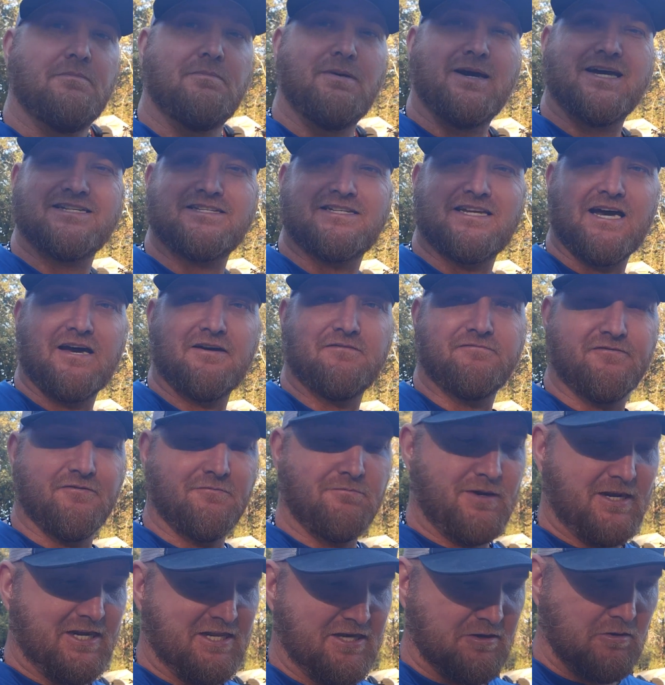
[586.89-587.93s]
the best time for
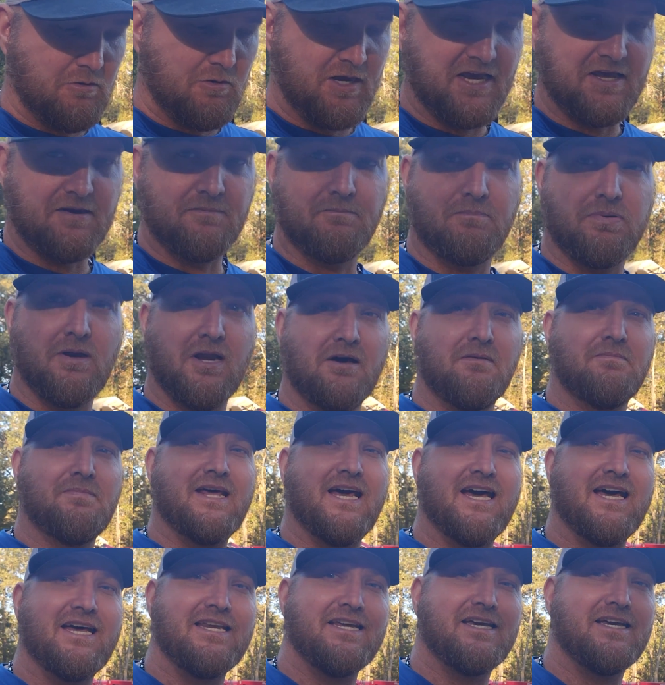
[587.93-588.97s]
me to go ahead and plumb
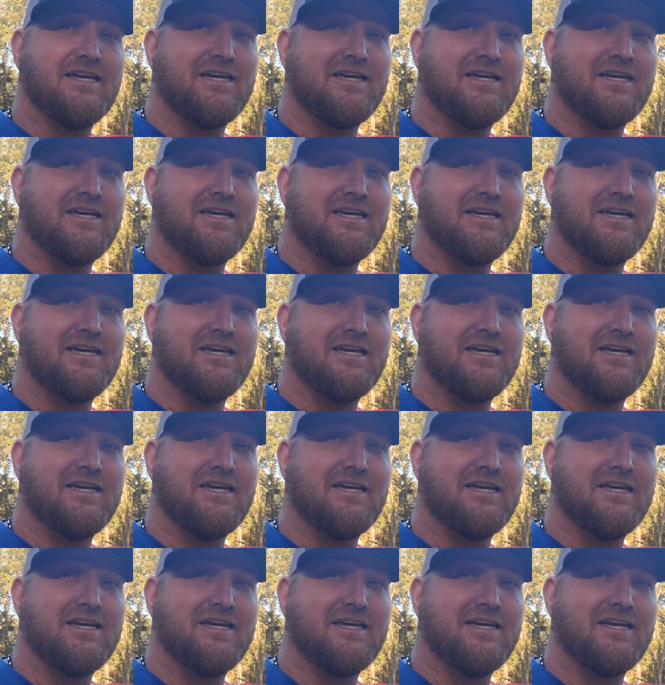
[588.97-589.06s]
that